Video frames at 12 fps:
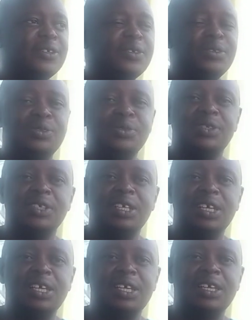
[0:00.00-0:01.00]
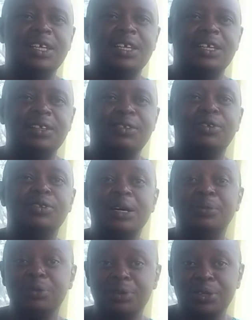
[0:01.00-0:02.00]
using,
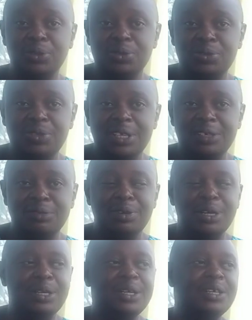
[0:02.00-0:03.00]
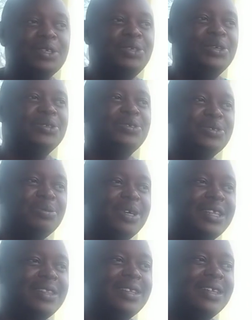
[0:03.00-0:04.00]
some even go to the river to bathe
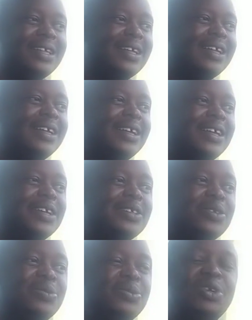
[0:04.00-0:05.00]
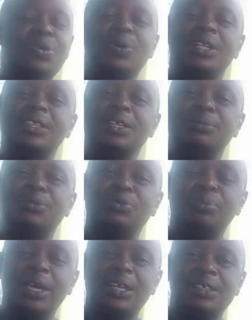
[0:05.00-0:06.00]
there. So we don't want them to
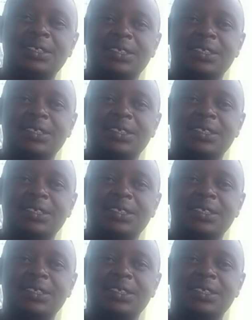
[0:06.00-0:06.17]
bend.